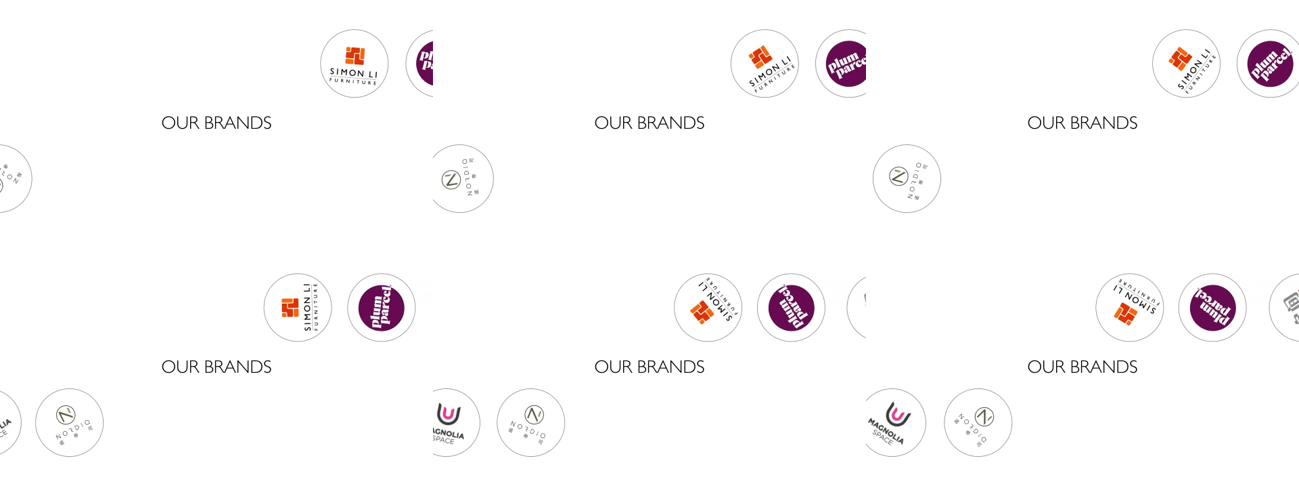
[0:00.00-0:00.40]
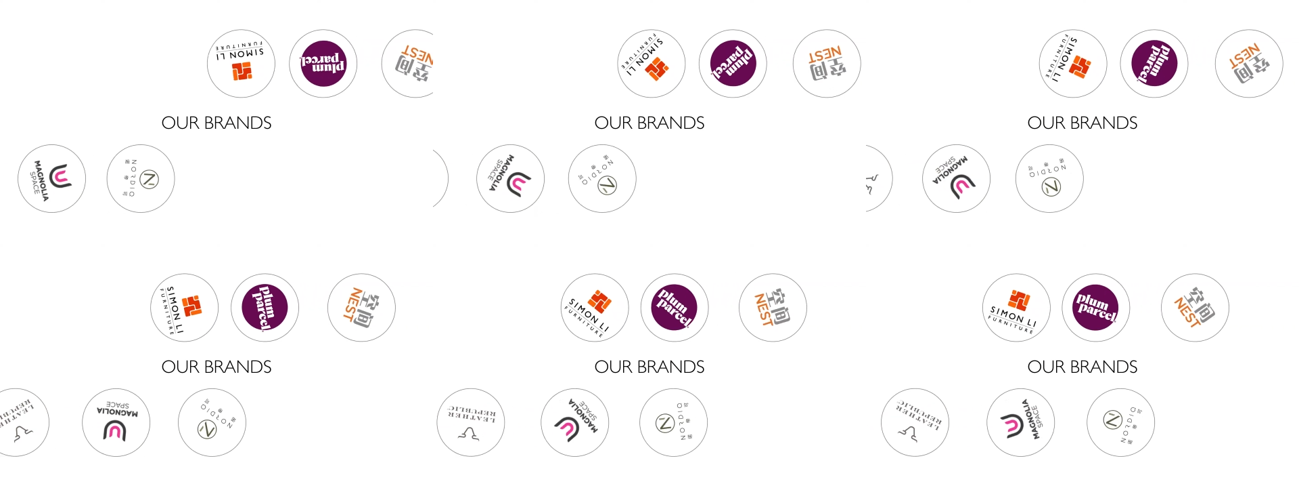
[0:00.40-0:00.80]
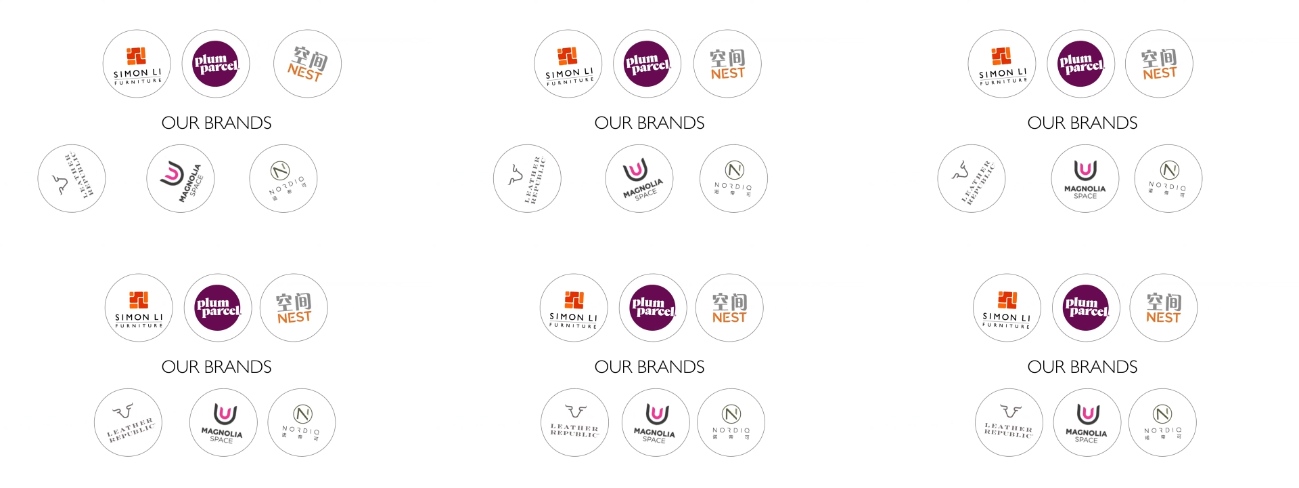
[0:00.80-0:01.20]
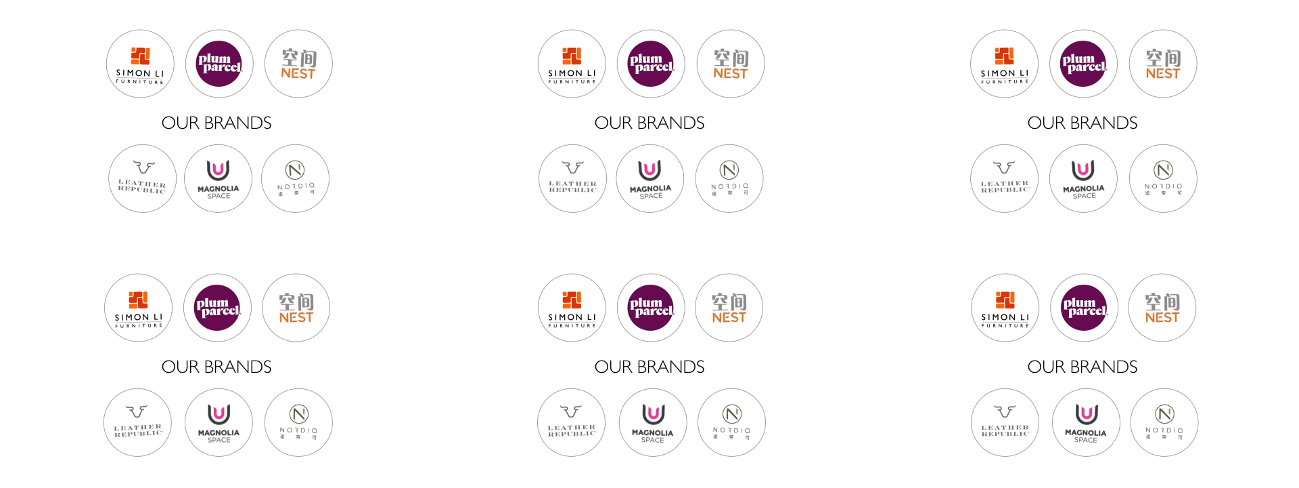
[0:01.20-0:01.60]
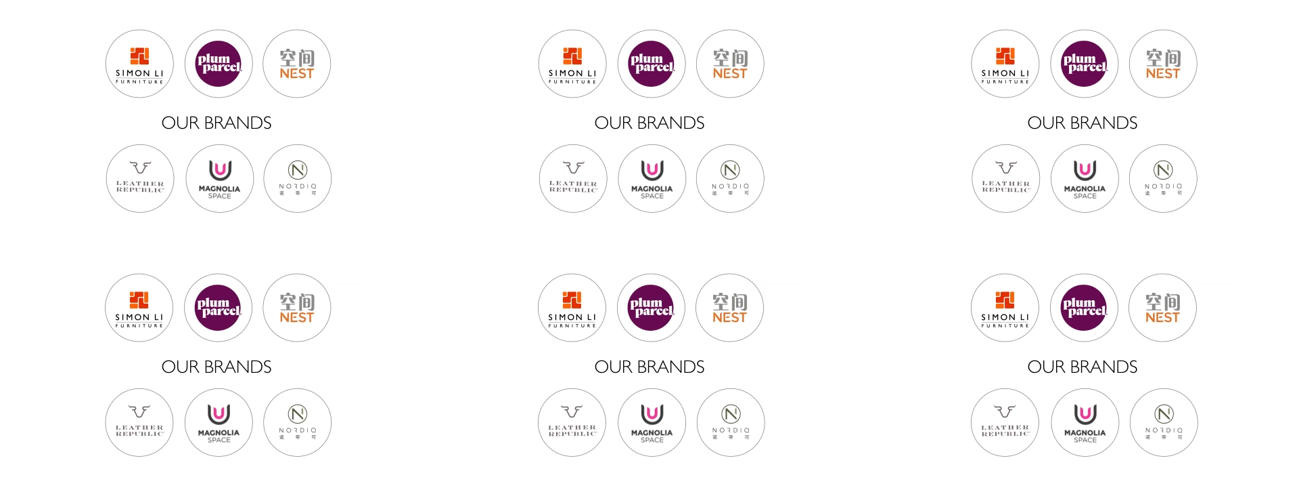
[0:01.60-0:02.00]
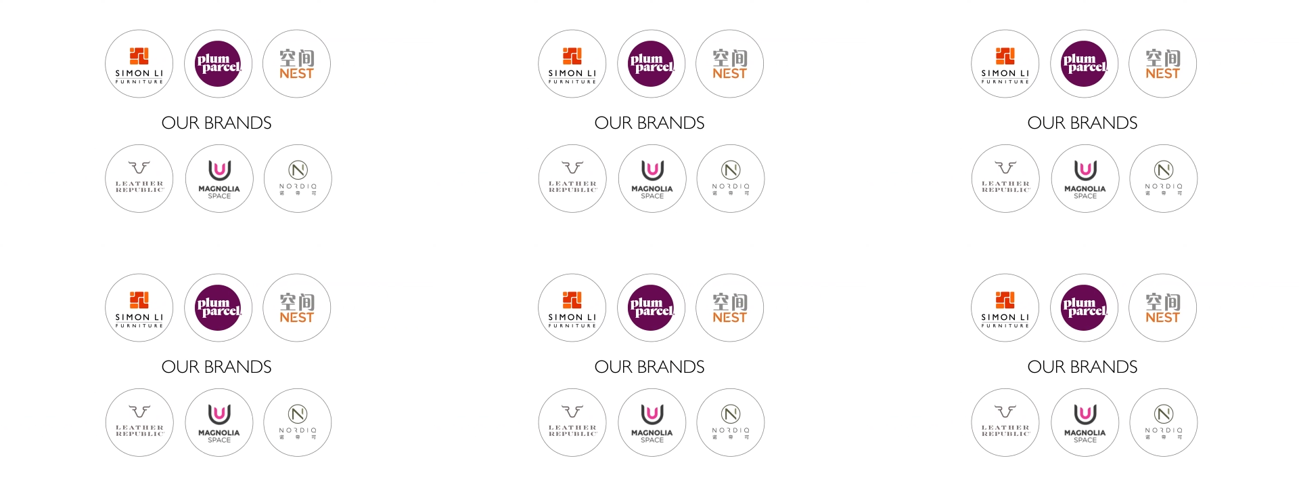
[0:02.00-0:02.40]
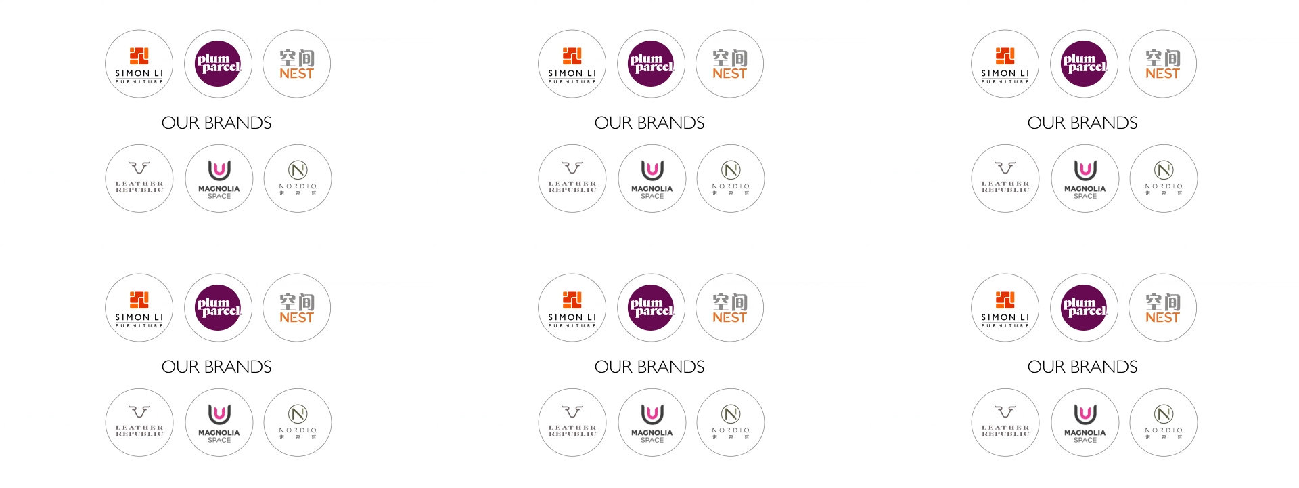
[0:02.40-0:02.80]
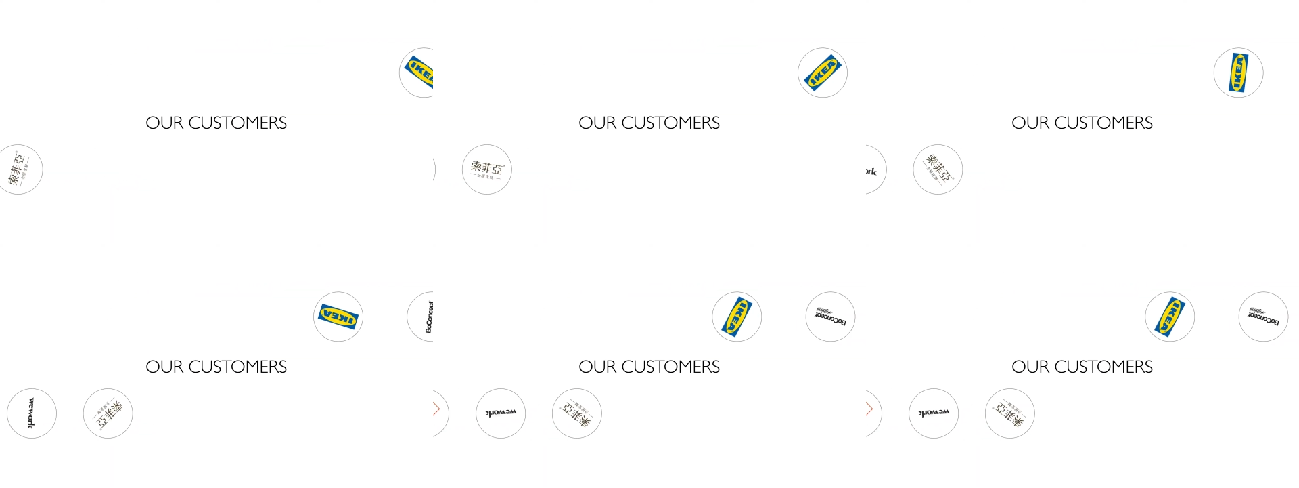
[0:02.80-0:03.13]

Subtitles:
No face is visible, so there are no lips to read.